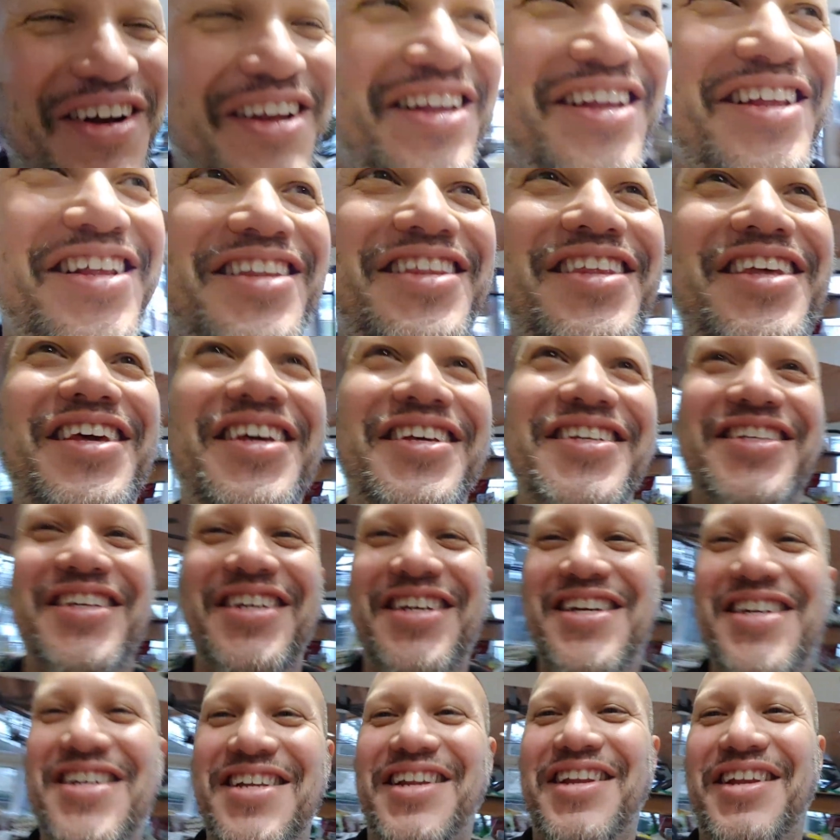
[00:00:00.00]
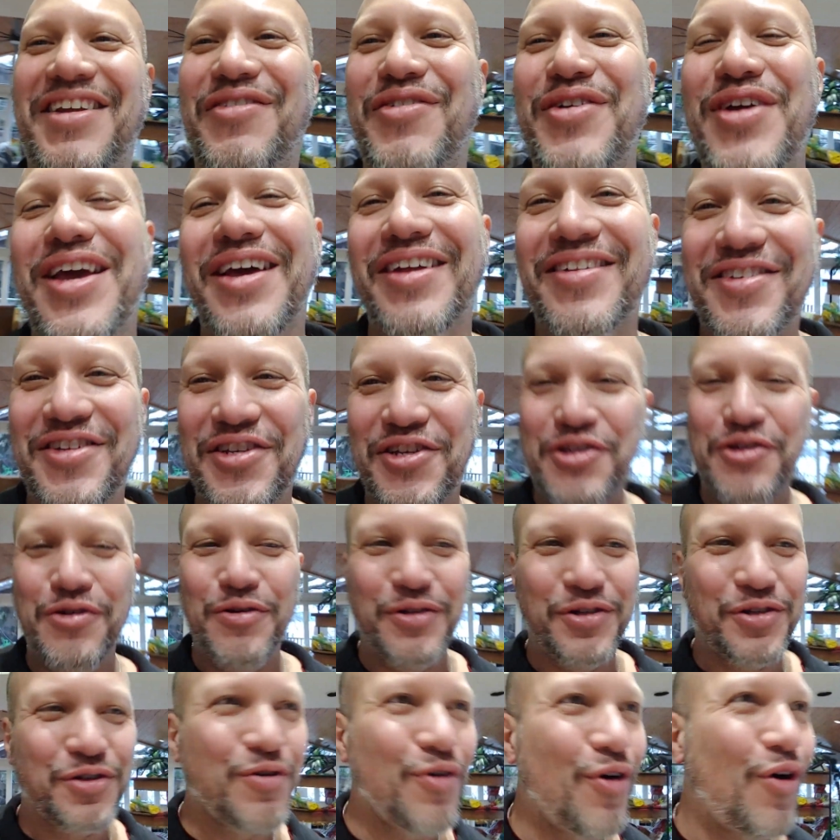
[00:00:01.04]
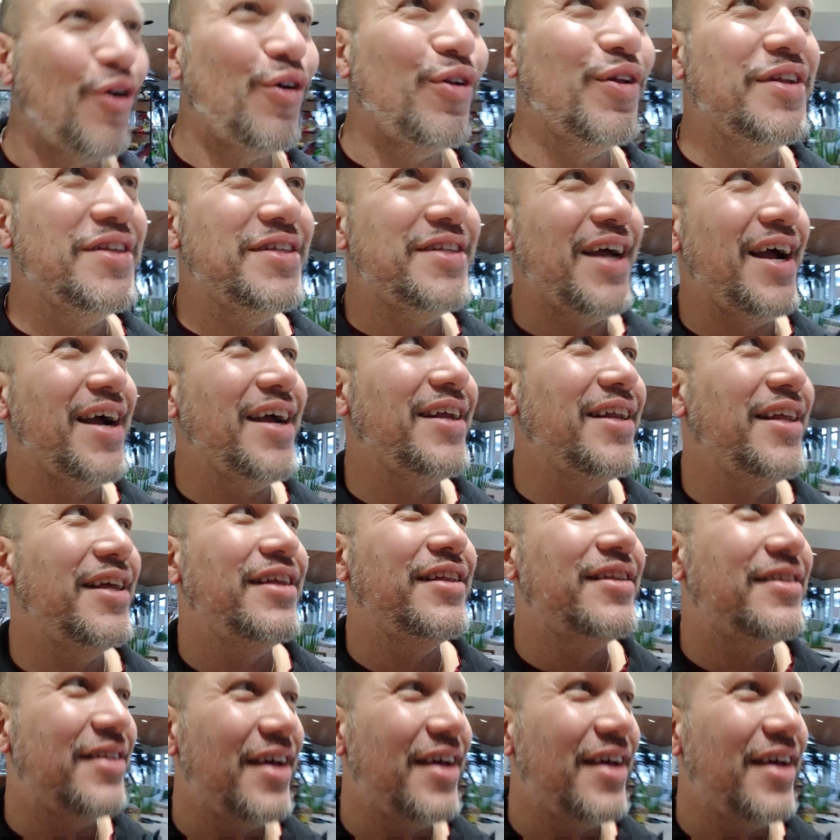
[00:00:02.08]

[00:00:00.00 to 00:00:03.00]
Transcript: of the things that we have to do is crawl in tiny,